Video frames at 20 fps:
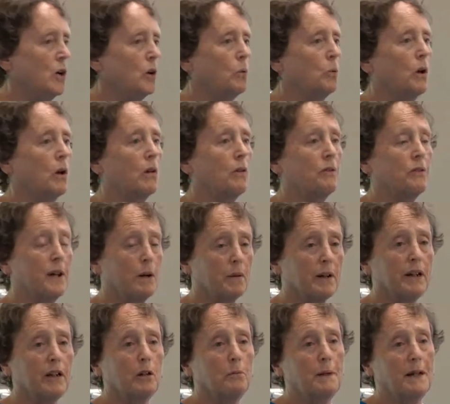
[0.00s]
Well, they were
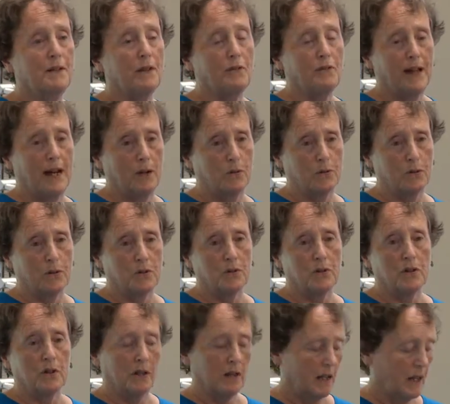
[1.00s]
killed by the
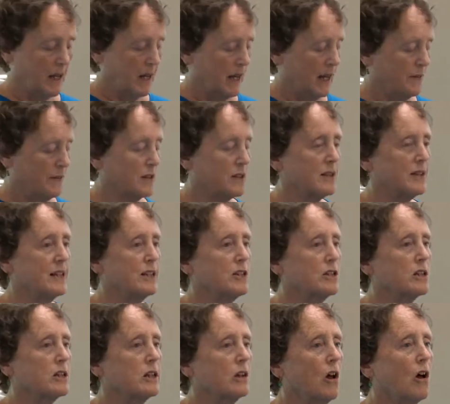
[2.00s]
thousands. This,
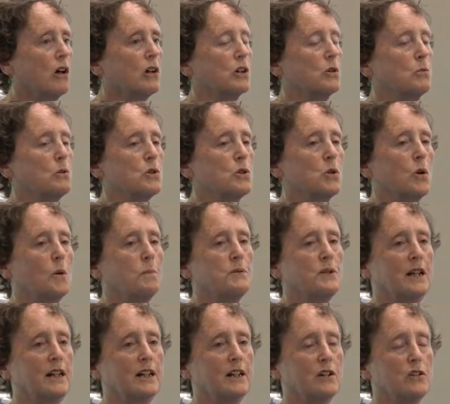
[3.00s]
this, slaughter was so
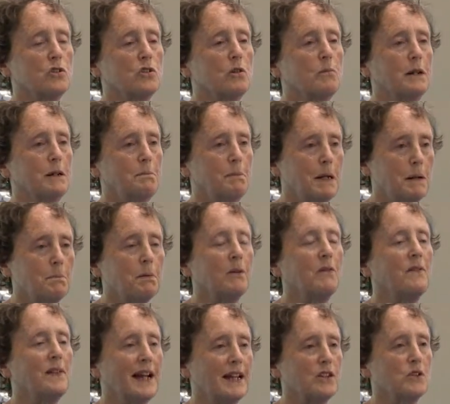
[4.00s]
upsetting to so many people,
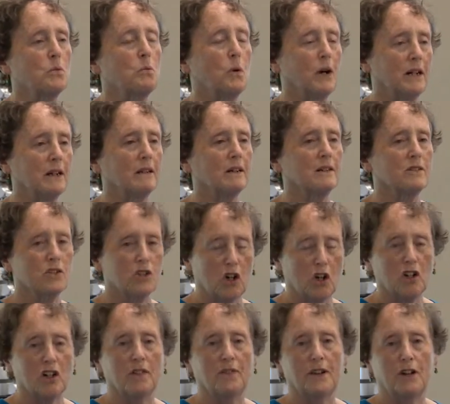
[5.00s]
that's what
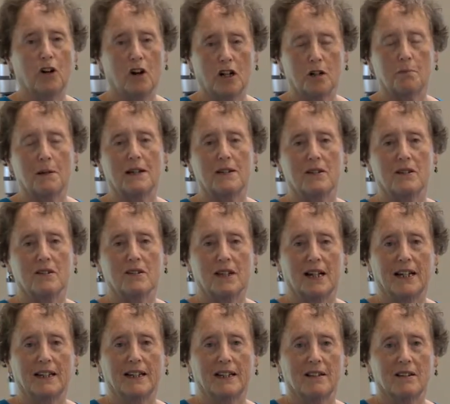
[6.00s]
started the Audubon
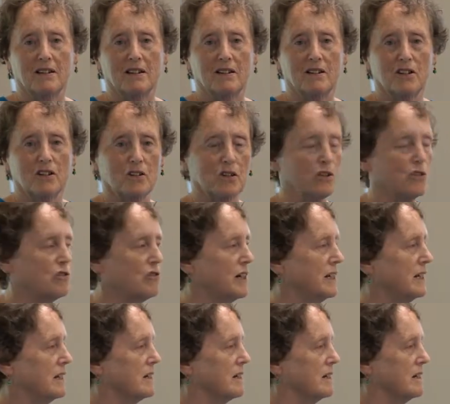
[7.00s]
Societies, just to
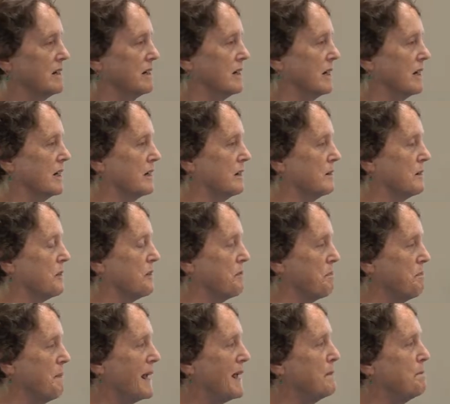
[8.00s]
try to
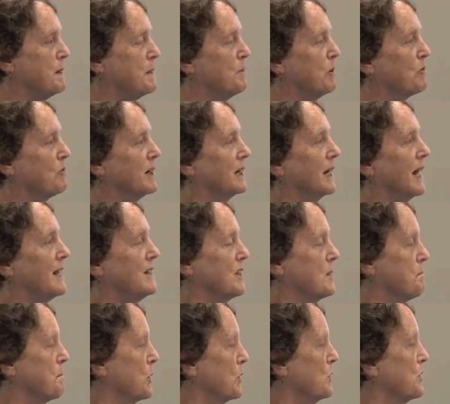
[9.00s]
make people realize
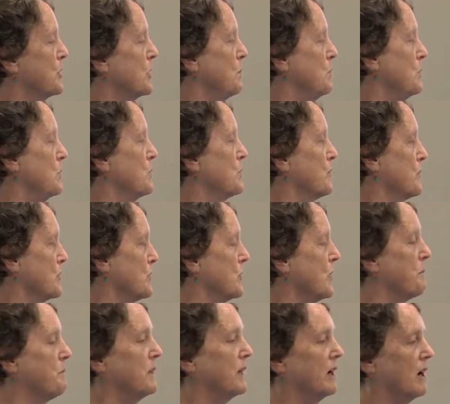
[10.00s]
that birds could be used for
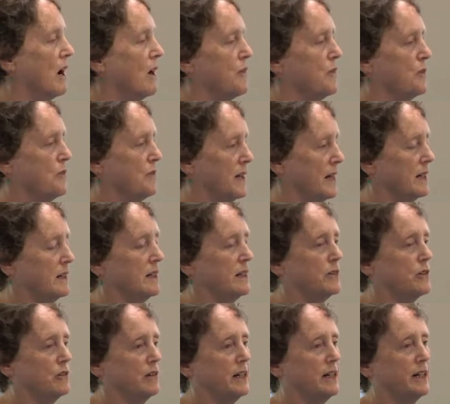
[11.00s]
something other than
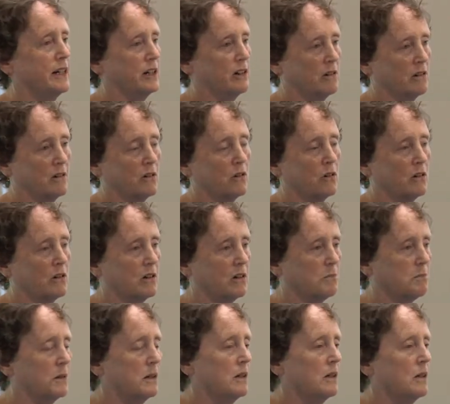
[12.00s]
either eating or, or
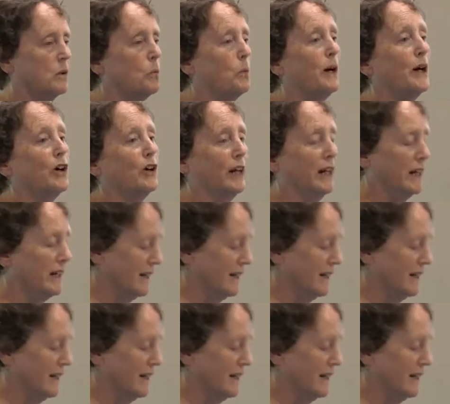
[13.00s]
um, wearing.